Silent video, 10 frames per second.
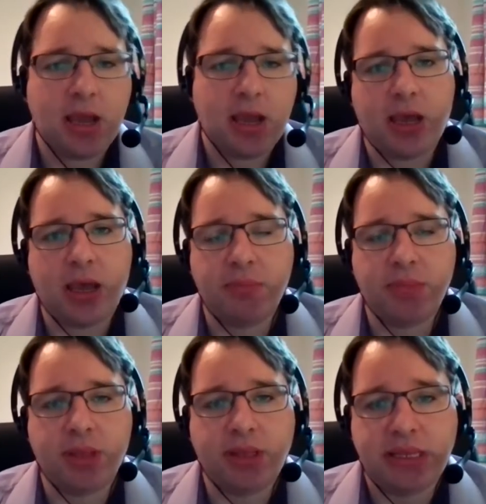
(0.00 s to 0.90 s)

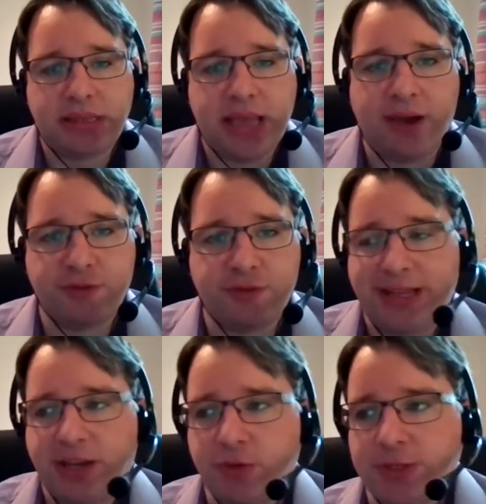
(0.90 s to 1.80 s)
And the other
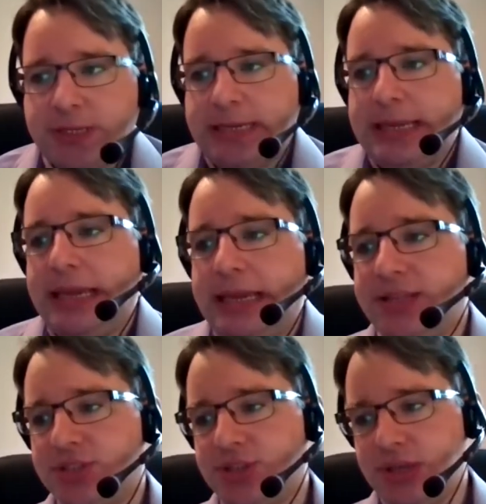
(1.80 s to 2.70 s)
inequity
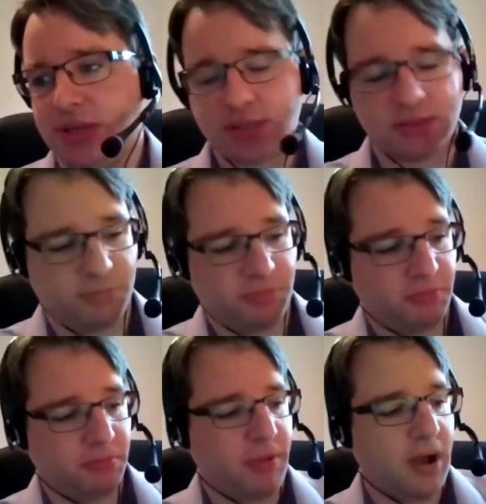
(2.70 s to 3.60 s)
is that
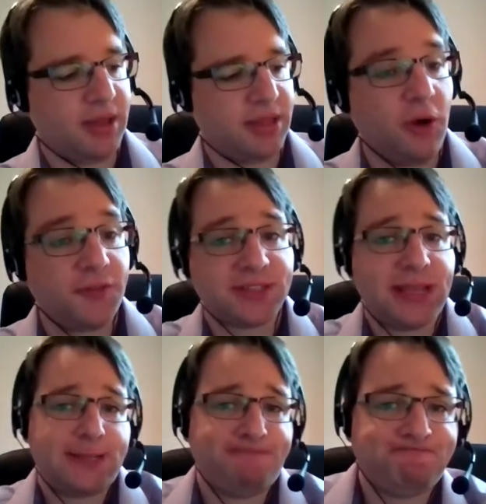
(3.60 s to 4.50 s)
by the
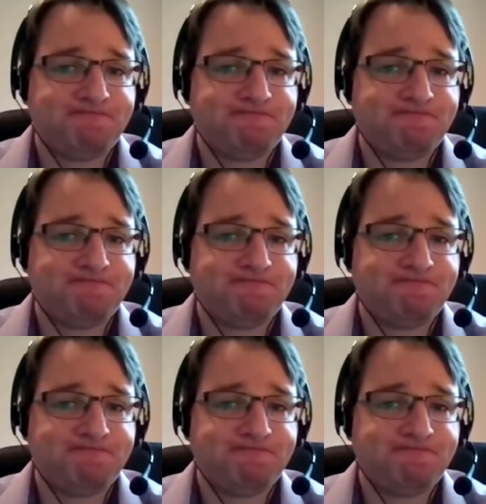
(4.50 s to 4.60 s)
Ofsted